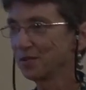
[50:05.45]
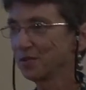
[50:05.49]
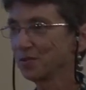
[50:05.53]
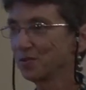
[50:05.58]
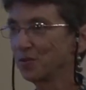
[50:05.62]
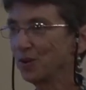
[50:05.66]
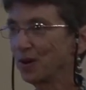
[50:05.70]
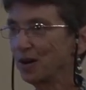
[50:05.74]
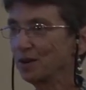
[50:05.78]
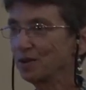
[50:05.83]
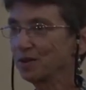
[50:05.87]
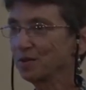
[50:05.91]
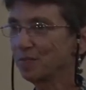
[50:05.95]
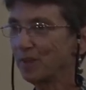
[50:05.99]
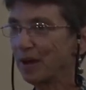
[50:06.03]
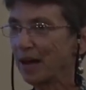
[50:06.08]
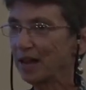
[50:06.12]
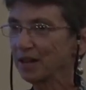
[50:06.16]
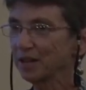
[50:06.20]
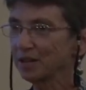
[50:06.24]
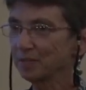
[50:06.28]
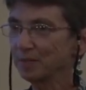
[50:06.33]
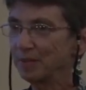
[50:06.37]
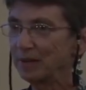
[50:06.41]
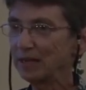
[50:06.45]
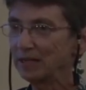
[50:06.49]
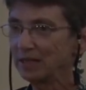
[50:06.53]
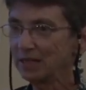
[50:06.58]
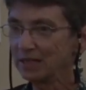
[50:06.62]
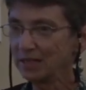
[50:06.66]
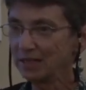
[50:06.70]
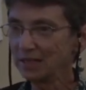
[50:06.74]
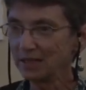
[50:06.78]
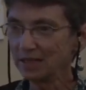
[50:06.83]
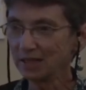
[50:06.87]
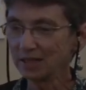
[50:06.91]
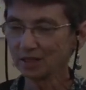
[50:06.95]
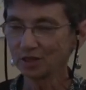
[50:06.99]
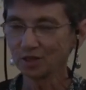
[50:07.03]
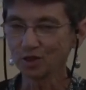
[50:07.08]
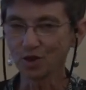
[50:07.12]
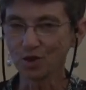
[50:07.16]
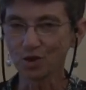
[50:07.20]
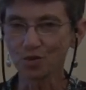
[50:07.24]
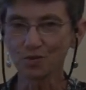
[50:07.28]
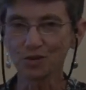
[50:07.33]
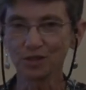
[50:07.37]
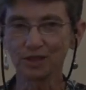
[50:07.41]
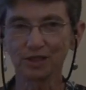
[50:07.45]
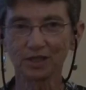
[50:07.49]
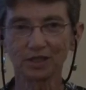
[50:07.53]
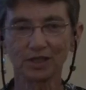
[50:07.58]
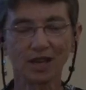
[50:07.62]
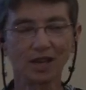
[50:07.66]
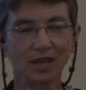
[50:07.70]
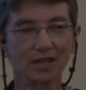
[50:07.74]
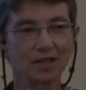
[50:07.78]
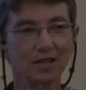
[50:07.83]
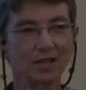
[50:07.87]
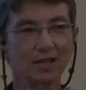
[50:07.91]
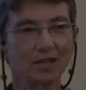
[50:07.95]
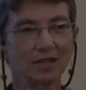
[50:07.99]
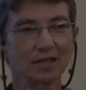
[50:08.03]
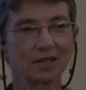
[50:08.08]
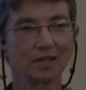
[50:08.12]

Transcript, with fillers: where the path may lead, go instead